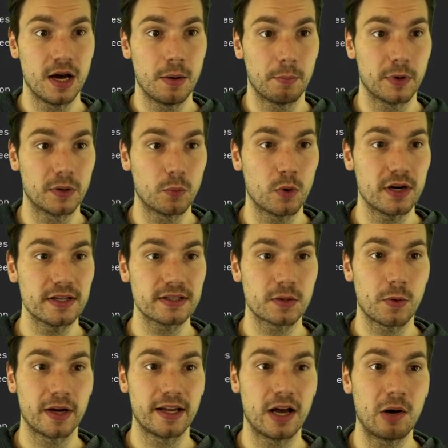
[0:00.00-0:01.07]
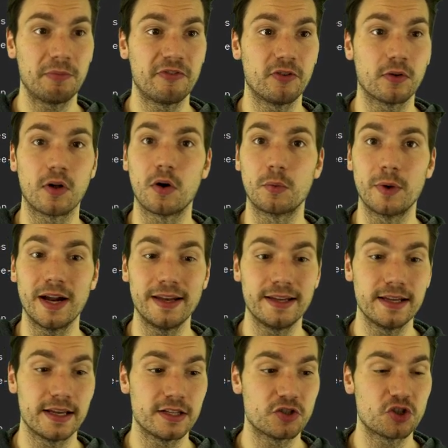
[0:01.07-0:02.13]
But what is quite helpful already
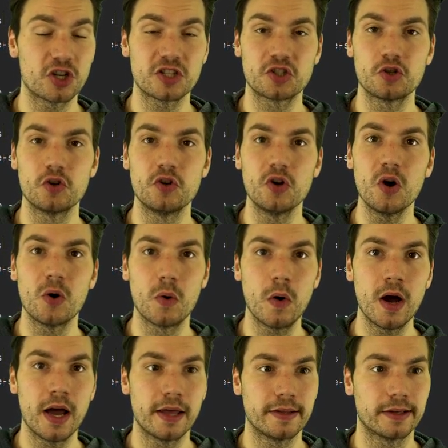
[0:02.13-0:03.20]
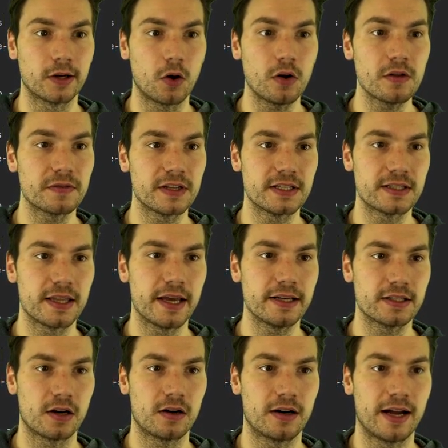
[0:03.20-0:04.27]
is just to know that all of these
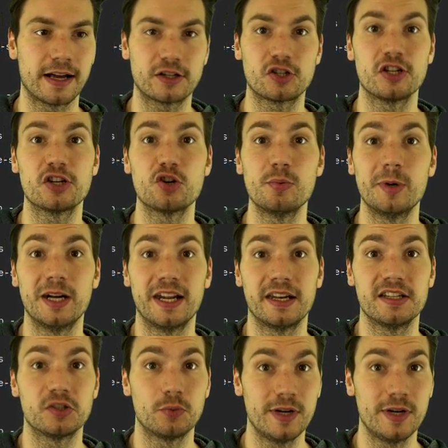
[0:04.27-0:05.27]
things are actually Kubernetes